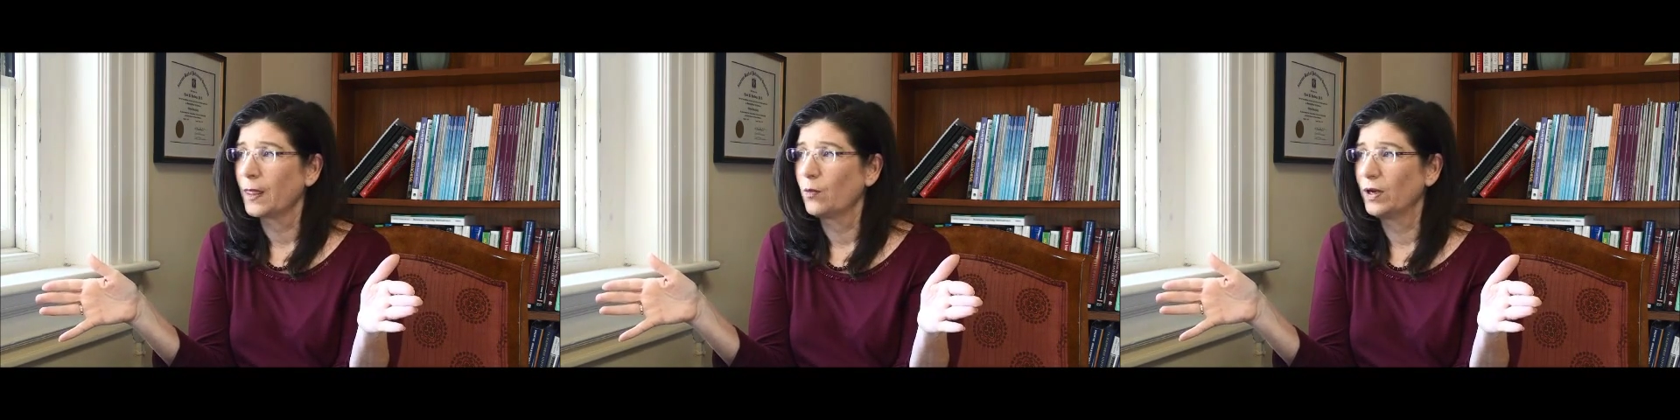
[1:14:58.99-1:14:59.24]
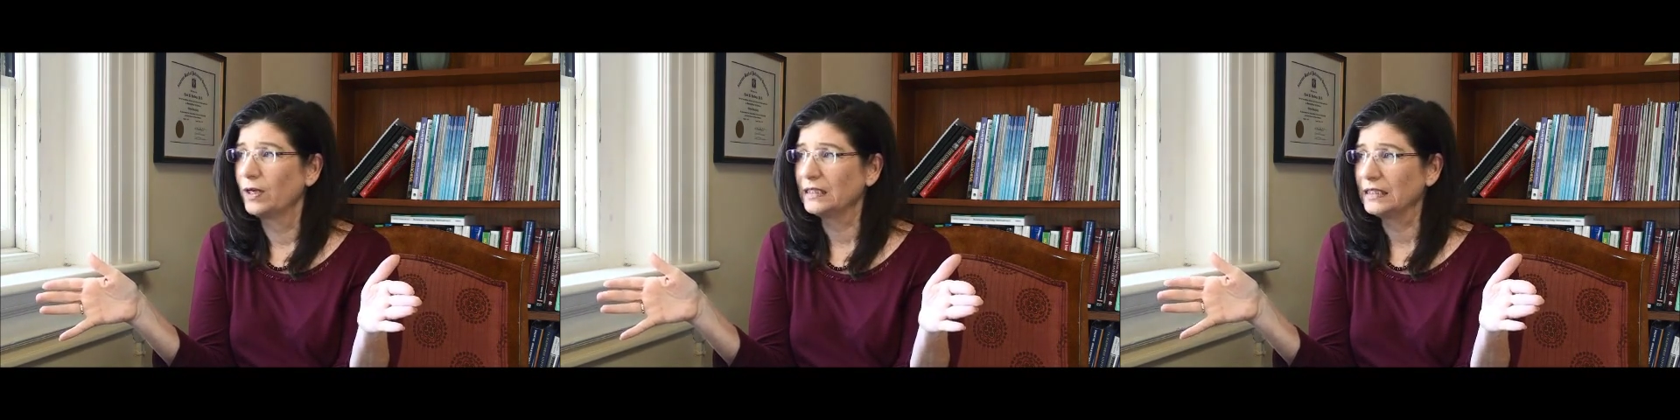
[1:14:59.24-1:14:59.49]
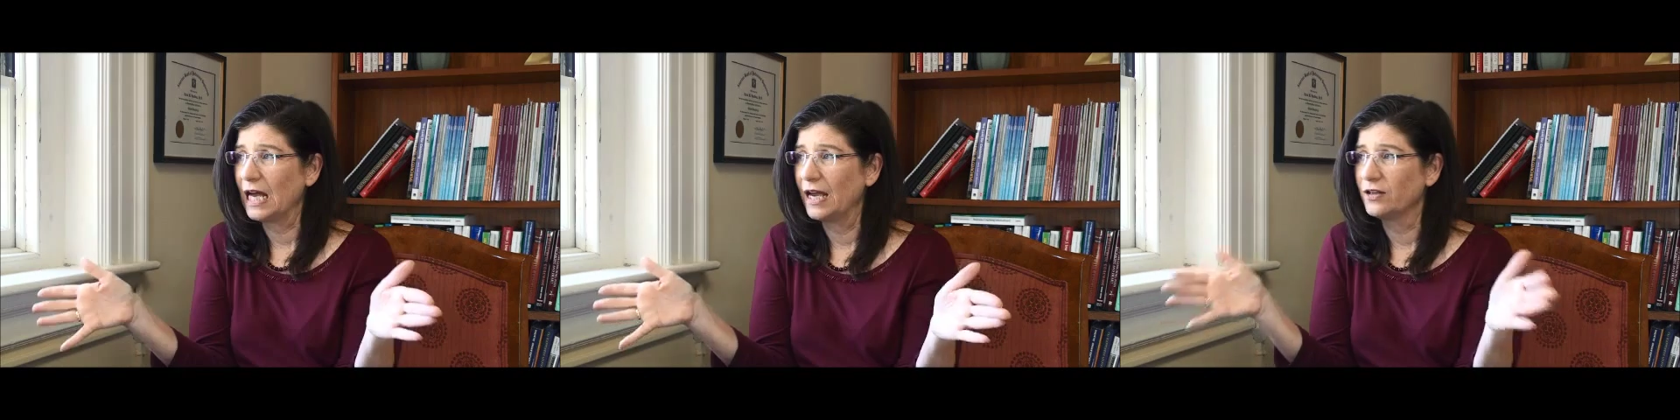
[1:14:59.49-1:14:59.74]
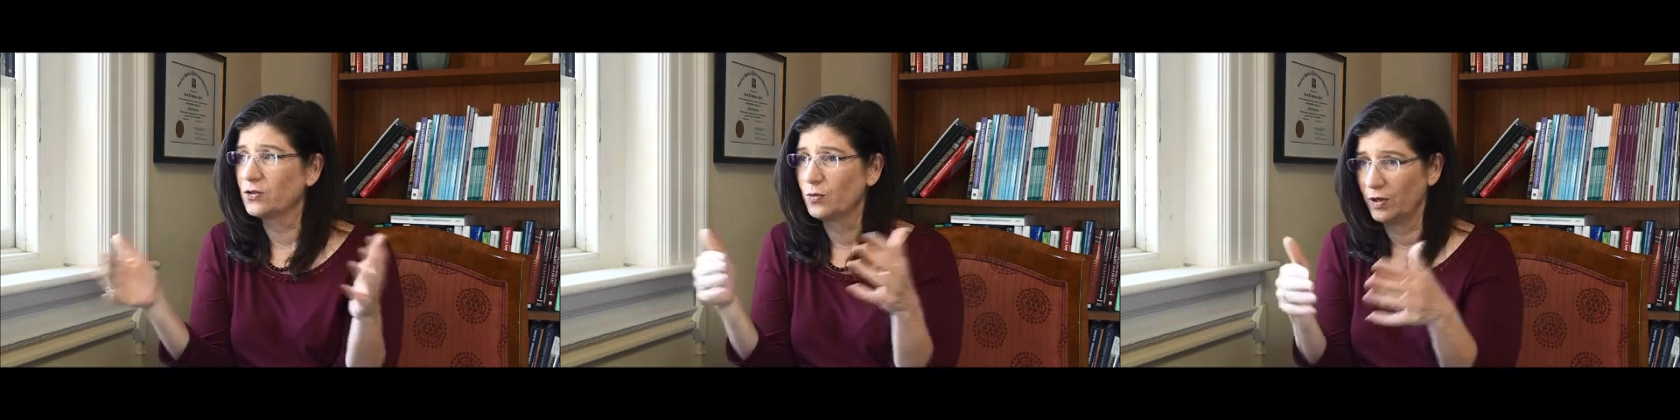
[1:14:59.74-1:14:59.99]
when
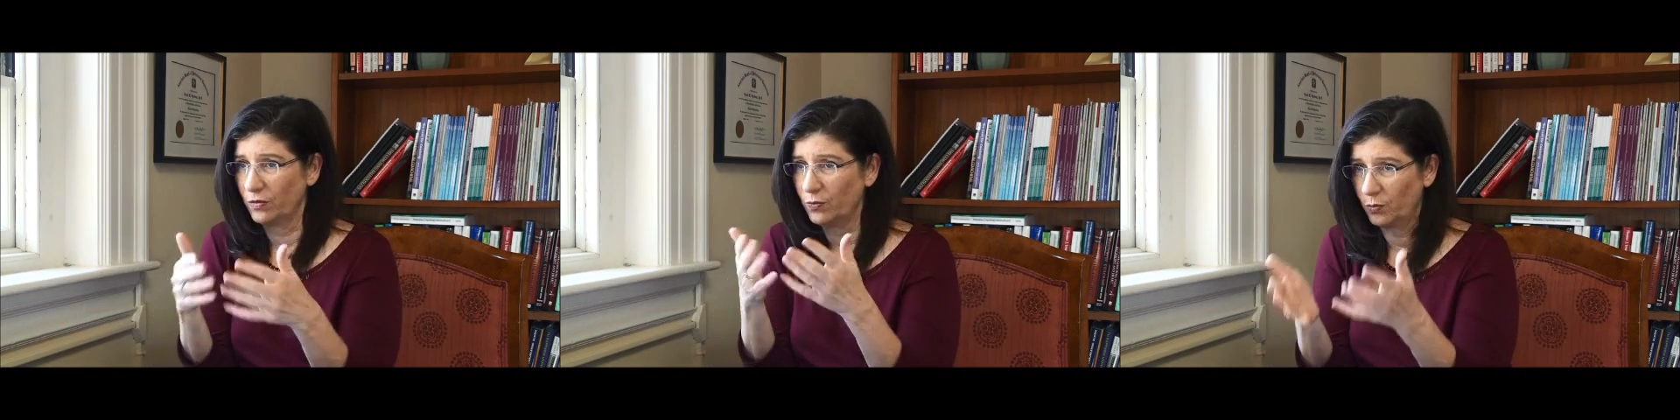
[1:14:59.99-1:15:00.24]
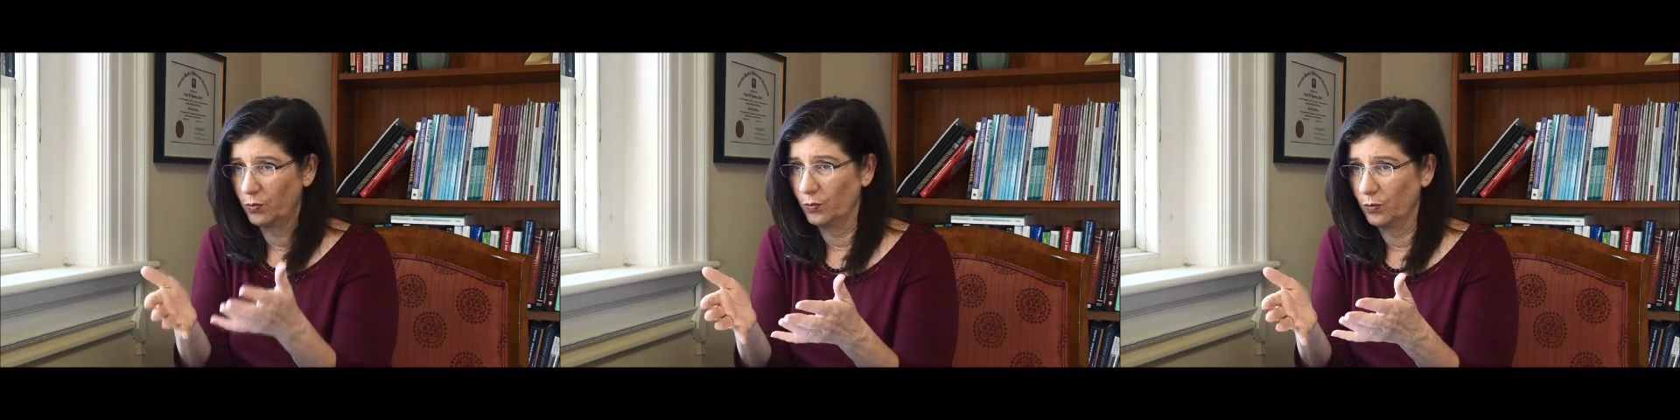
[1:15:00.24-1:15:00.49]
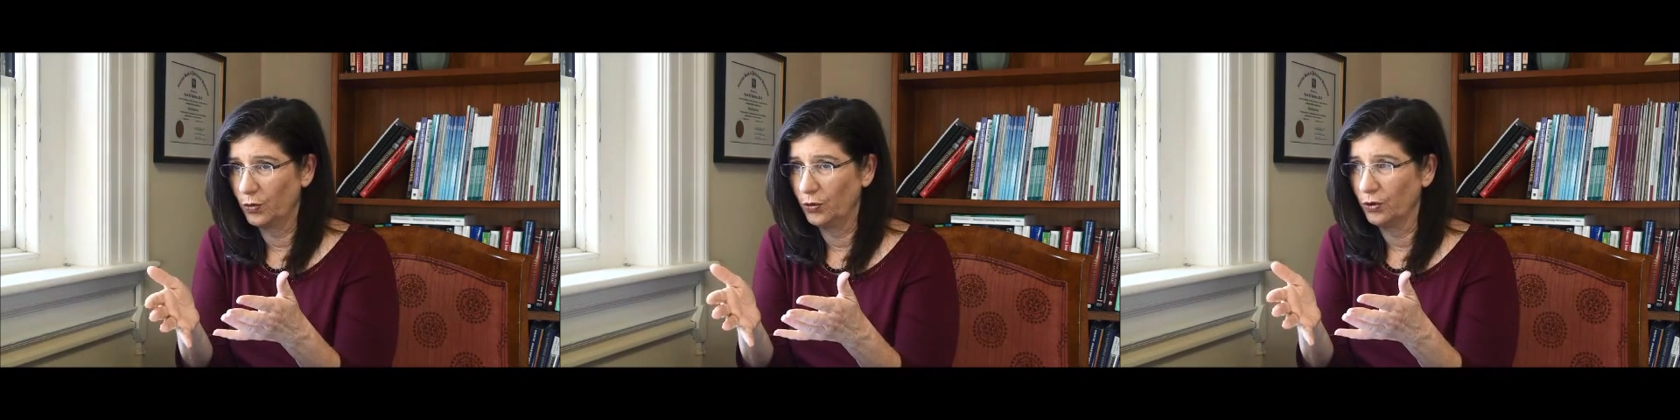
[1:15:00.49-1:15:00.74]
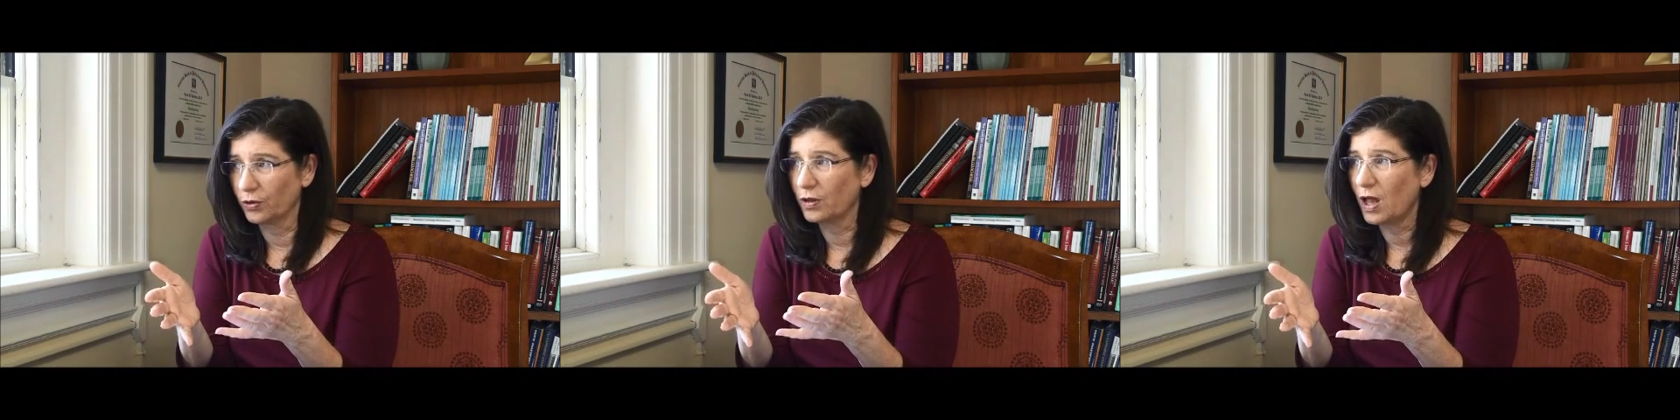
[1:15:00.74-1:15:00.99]
aligned with who
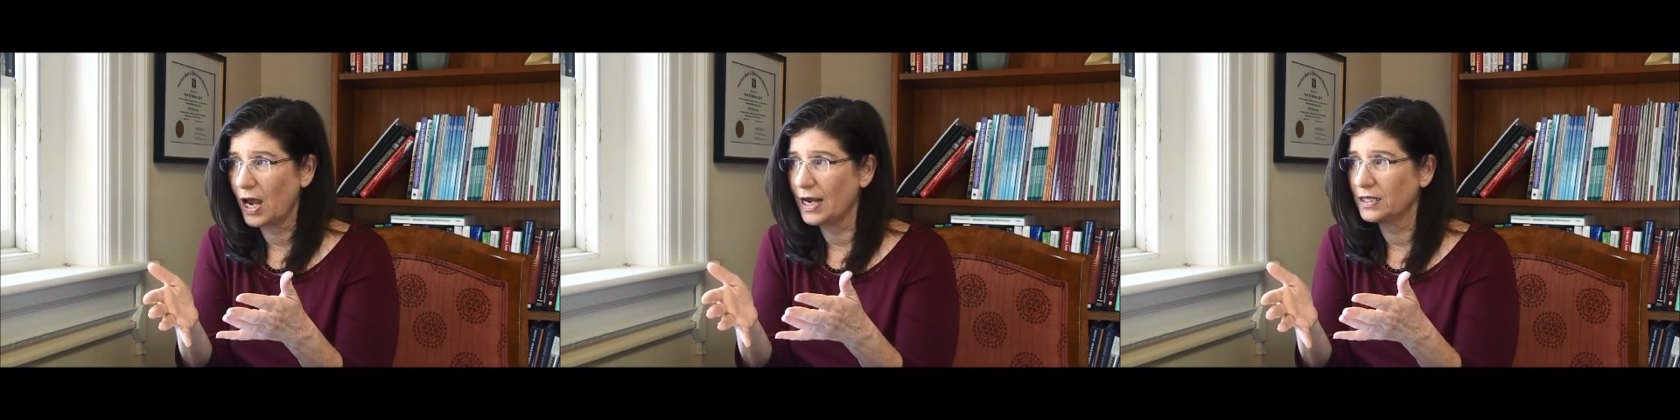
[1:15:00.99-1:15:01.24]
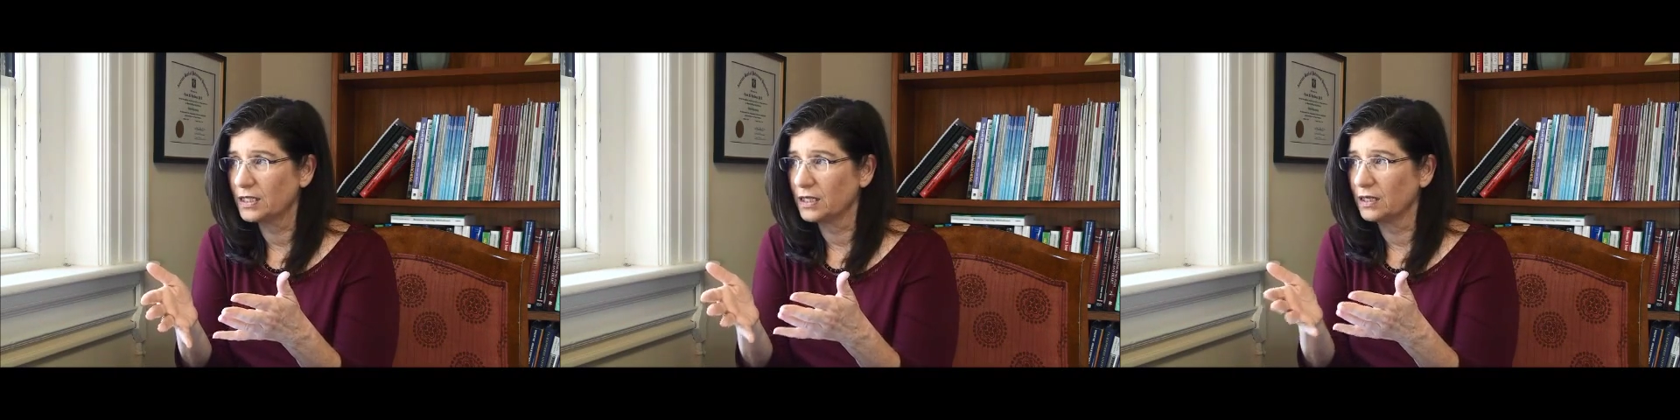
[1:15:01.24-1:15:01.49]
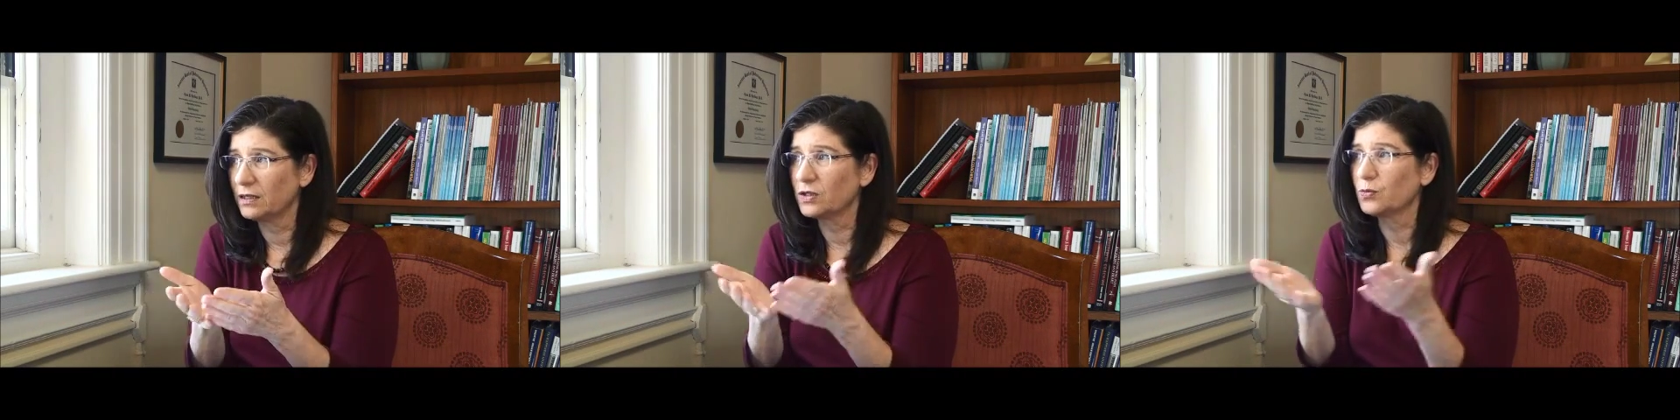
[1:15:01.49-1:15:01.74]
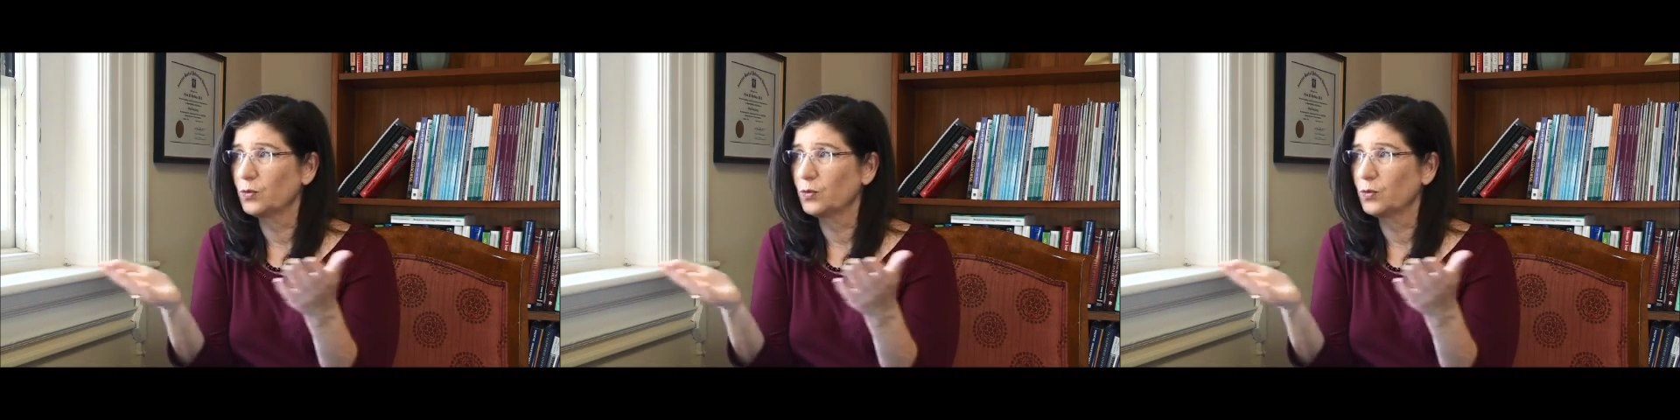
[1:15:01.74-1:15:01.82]
your client is,